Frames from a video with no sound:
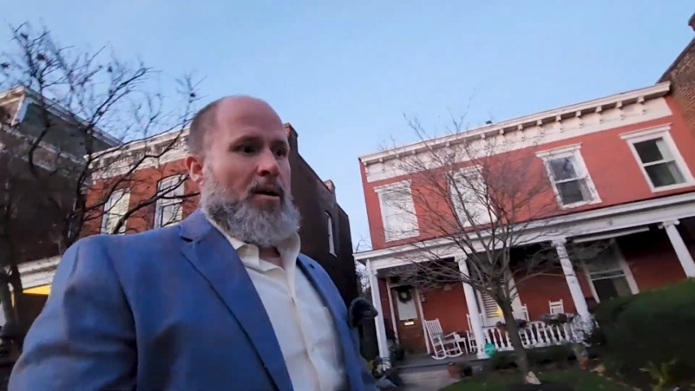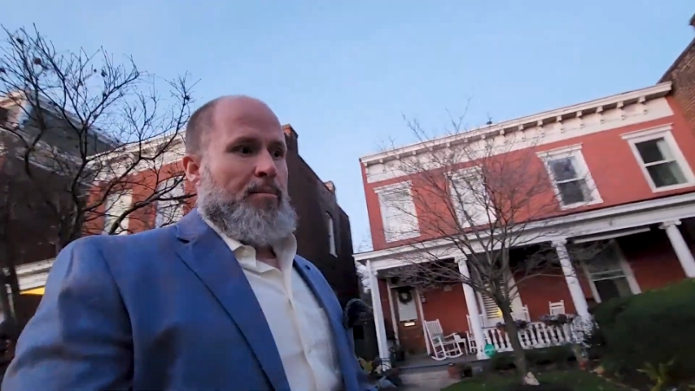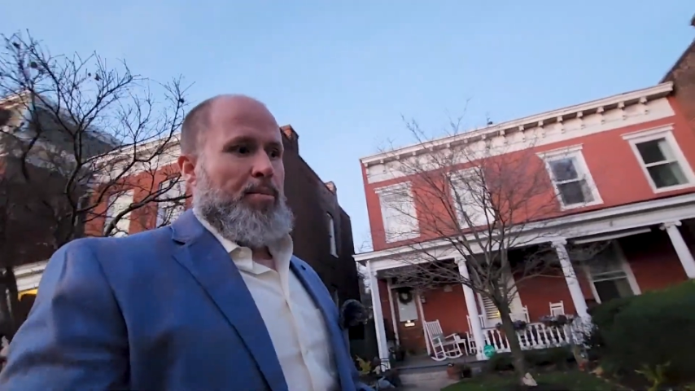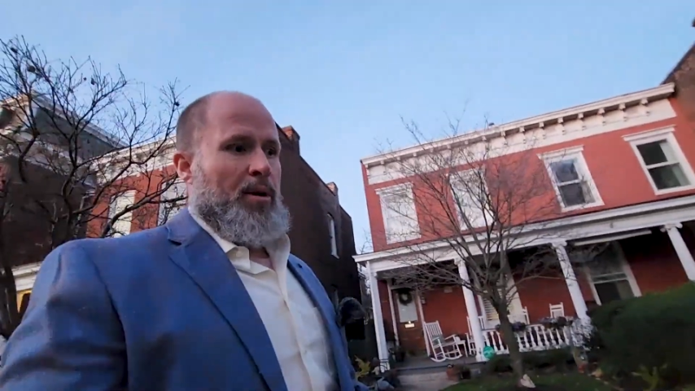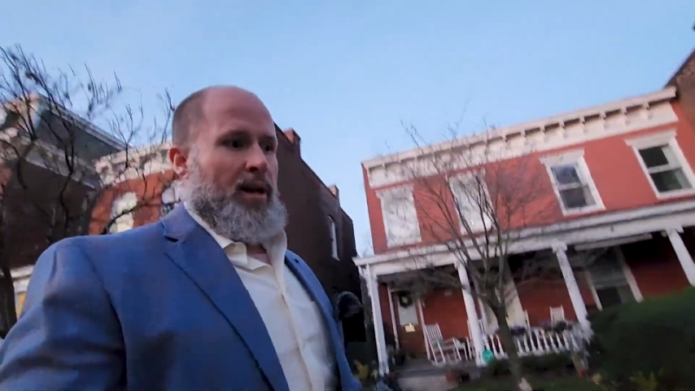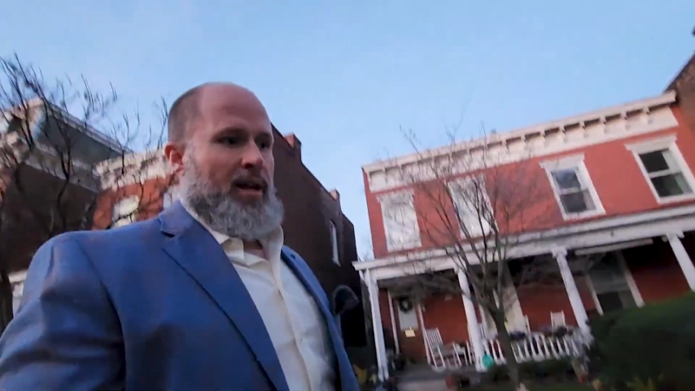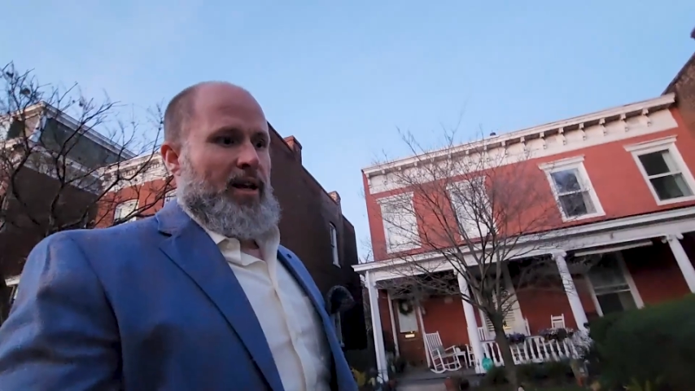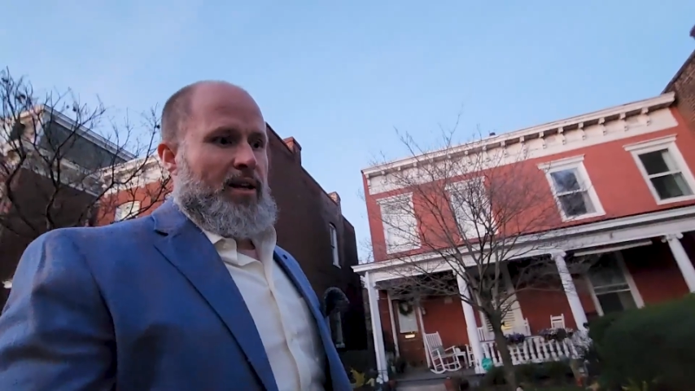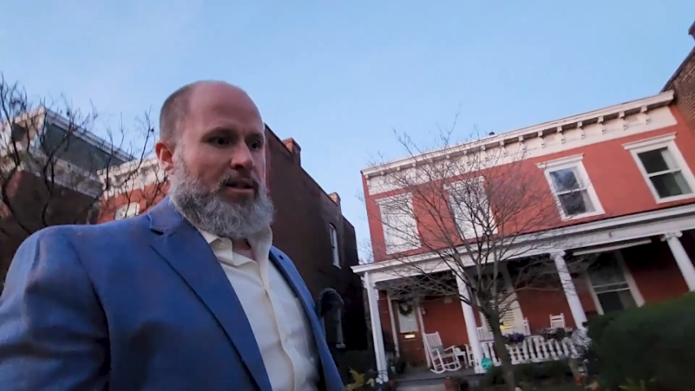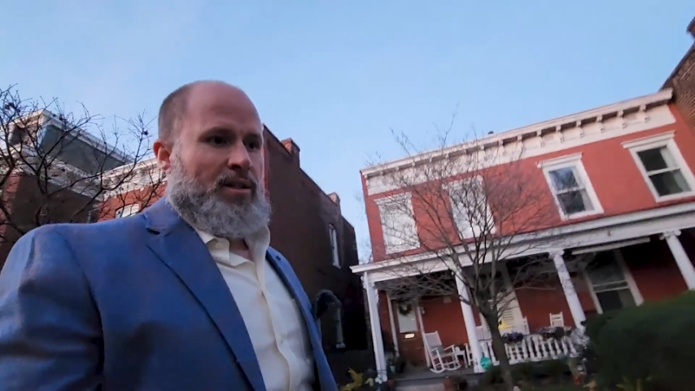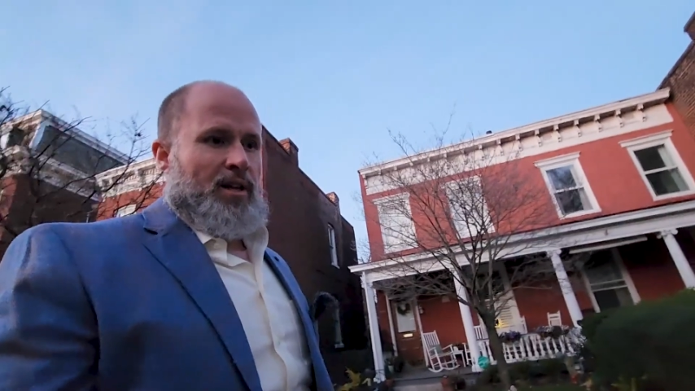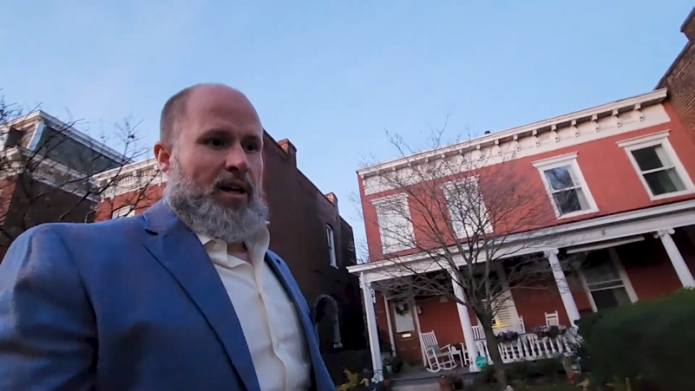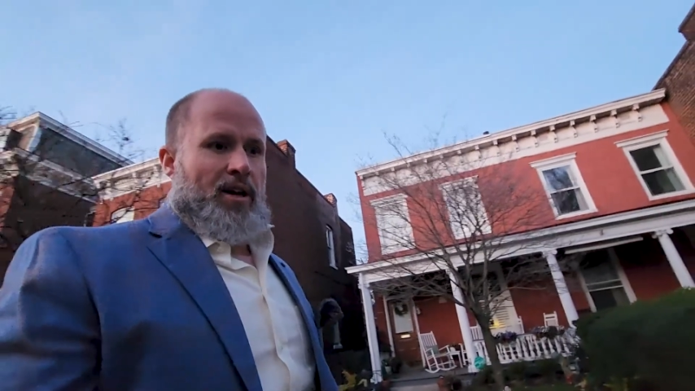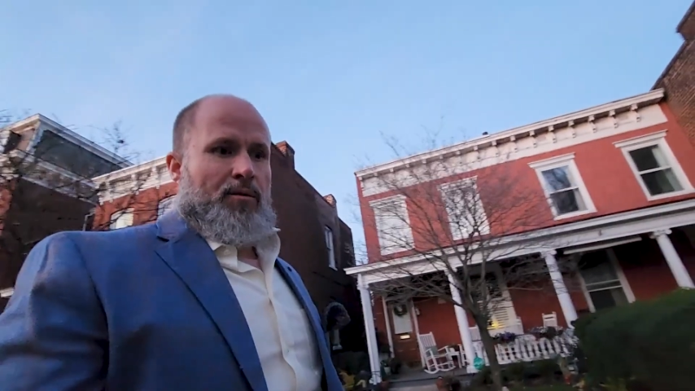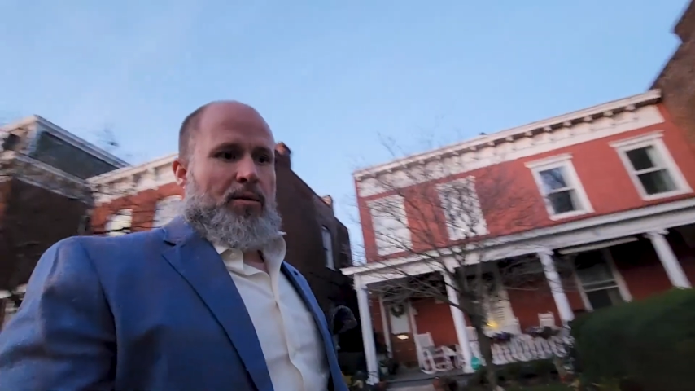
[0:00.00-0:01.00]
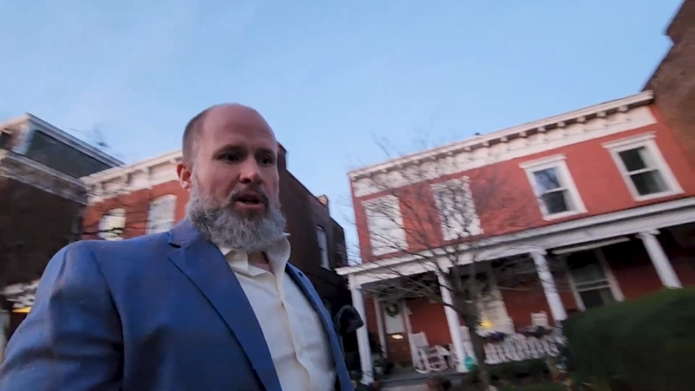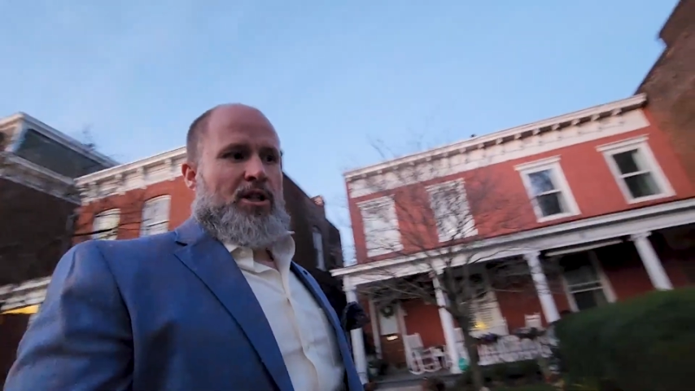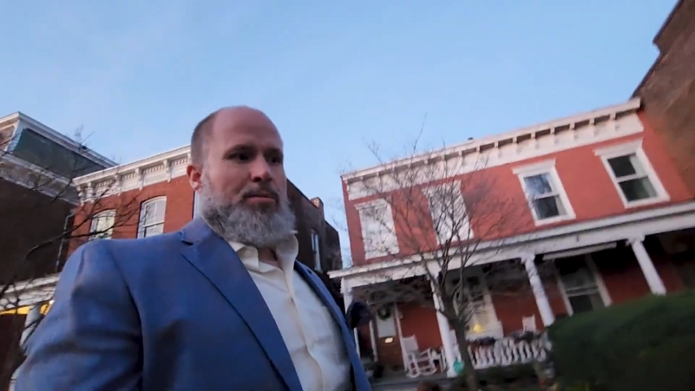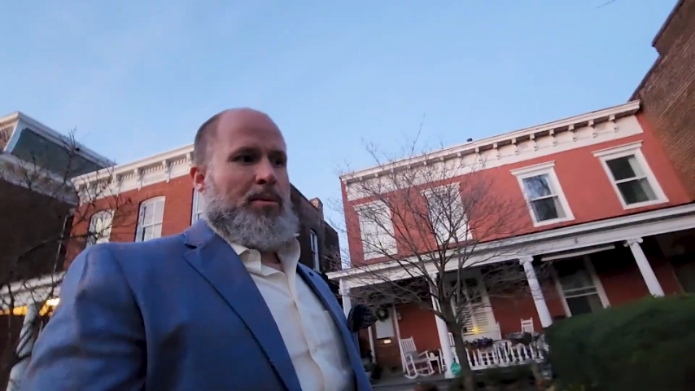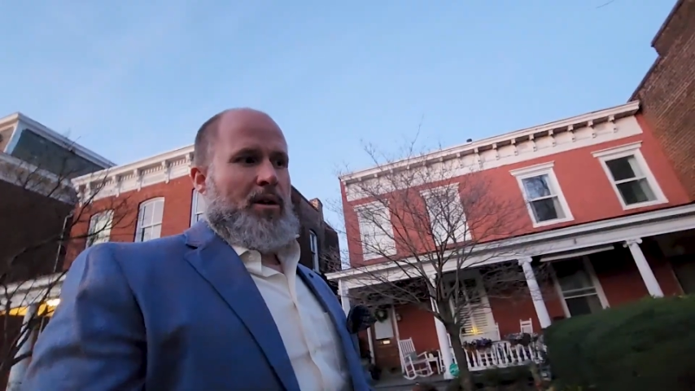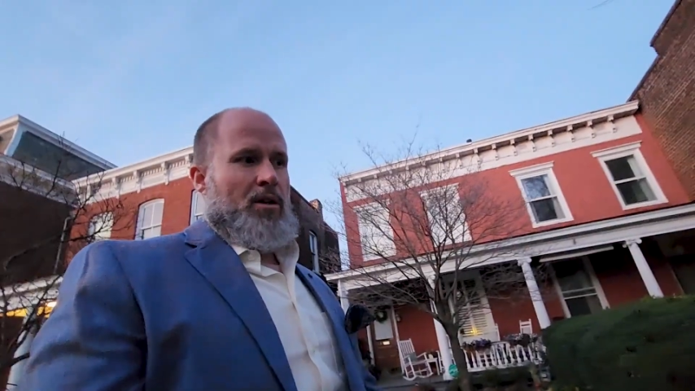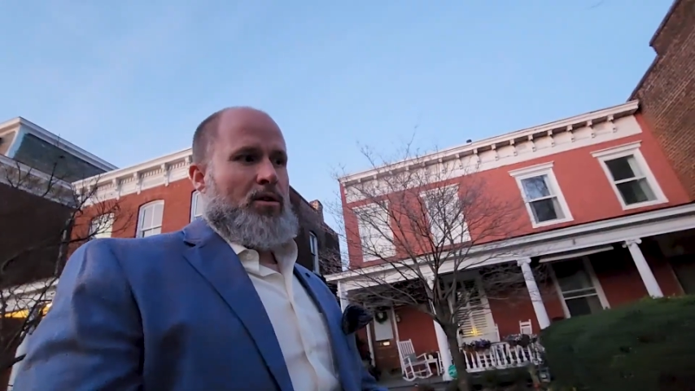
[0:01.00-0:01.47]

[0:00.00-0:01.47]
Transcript: place in Richmond